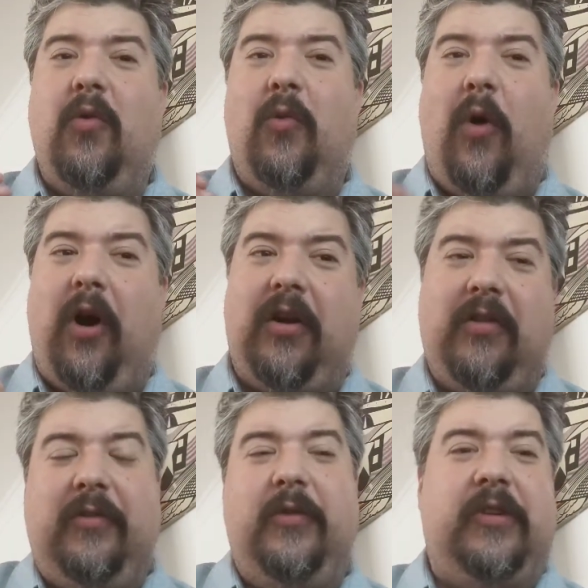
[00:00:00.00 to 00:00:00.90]

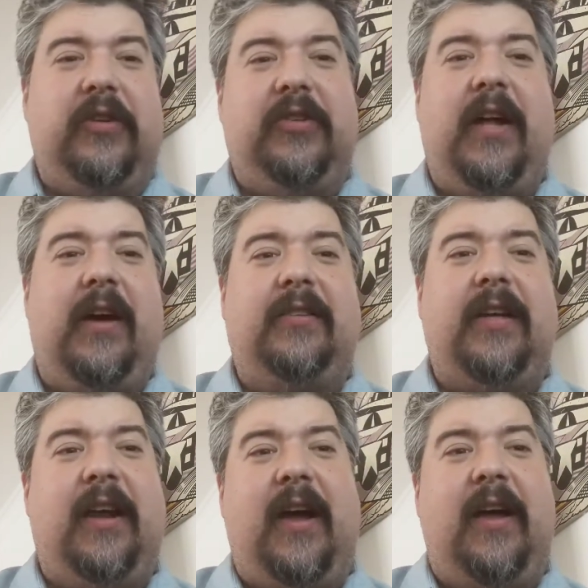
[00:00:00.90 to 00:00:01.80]
walked through the
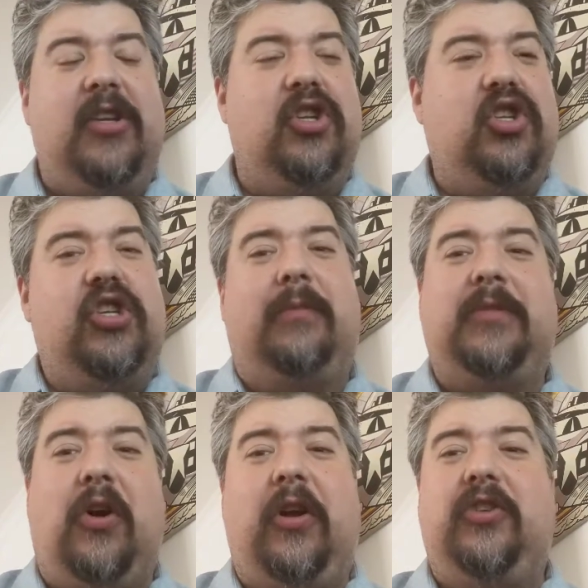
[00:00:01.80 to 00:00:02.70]
turnstiles, and I
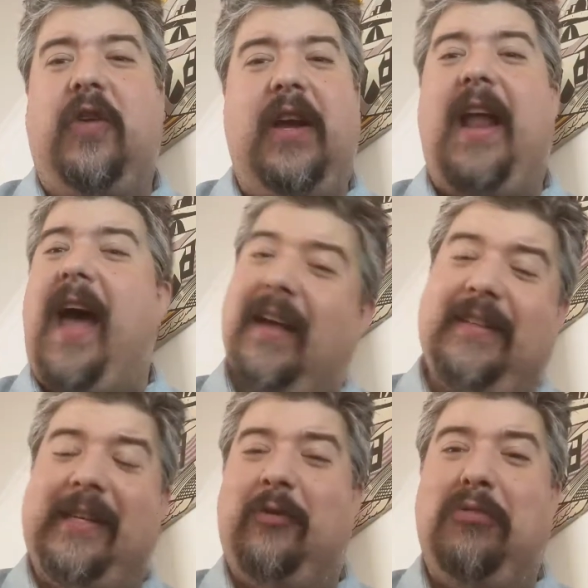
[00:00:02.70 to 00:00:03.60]
jumped on a train
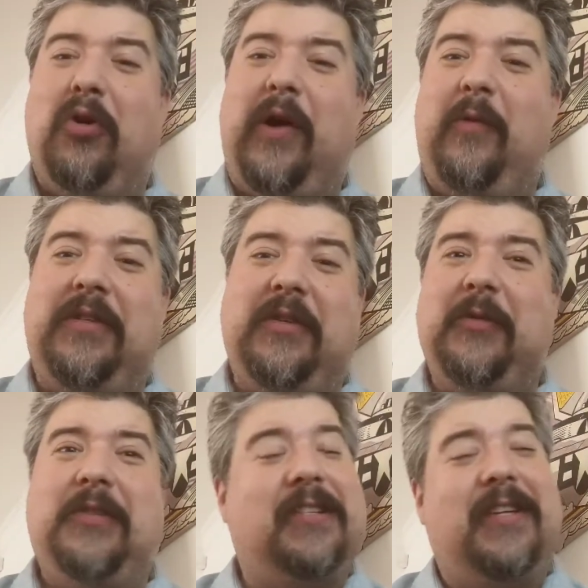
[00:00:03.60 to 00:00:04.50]
as they were blowing
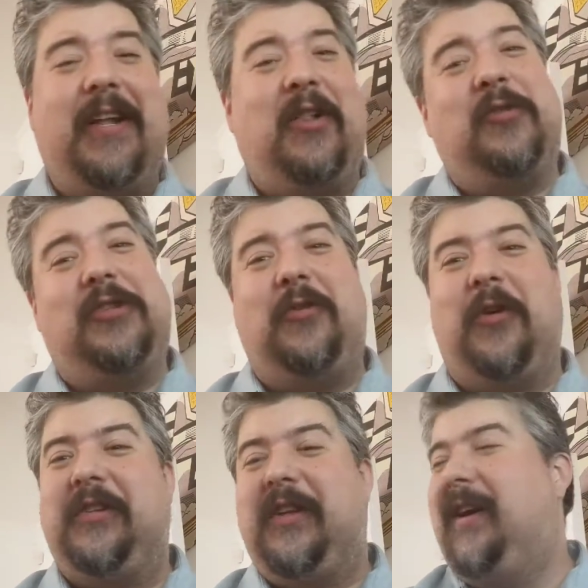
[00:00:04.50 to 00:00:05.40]
whistles to say close the
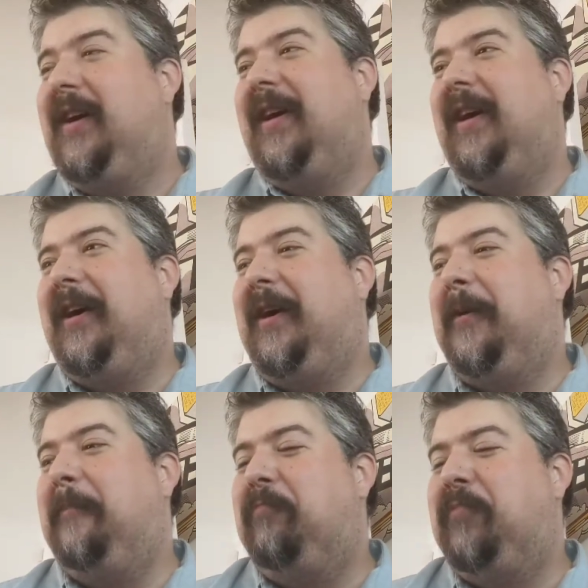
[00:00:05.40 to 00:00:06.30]
doors.
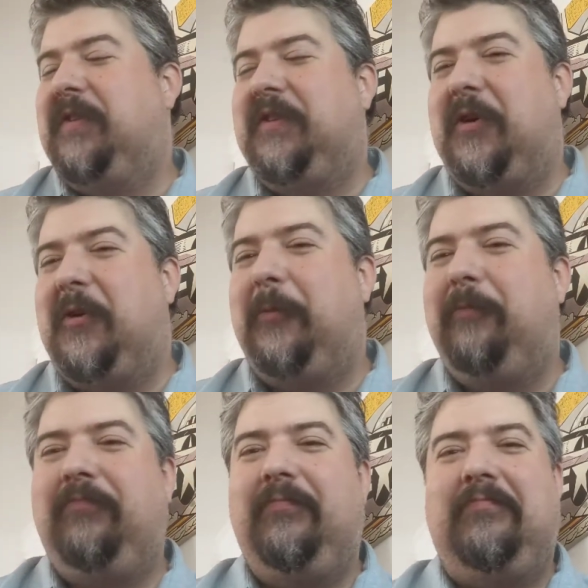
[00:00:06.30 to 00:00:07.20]

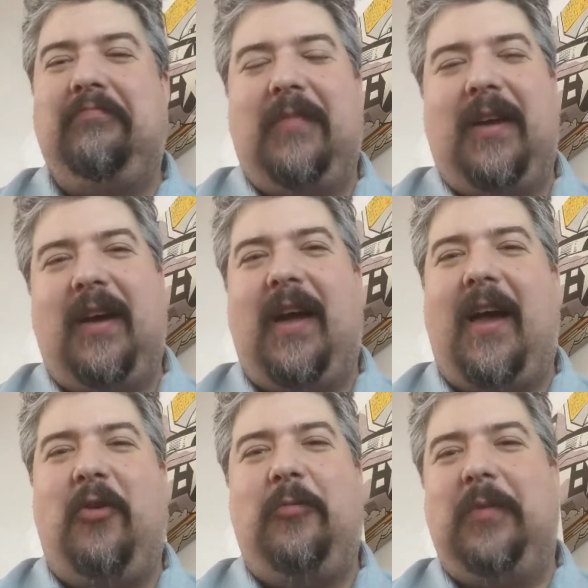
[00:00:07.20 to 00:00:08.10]
So I
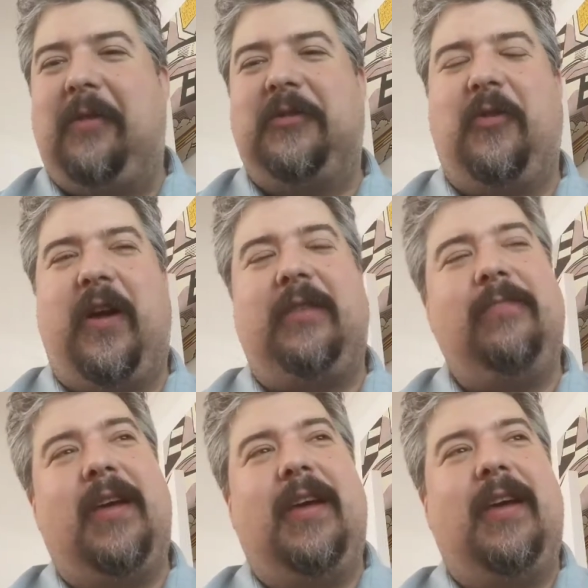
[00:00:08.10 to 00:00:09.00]
got home, and that was great.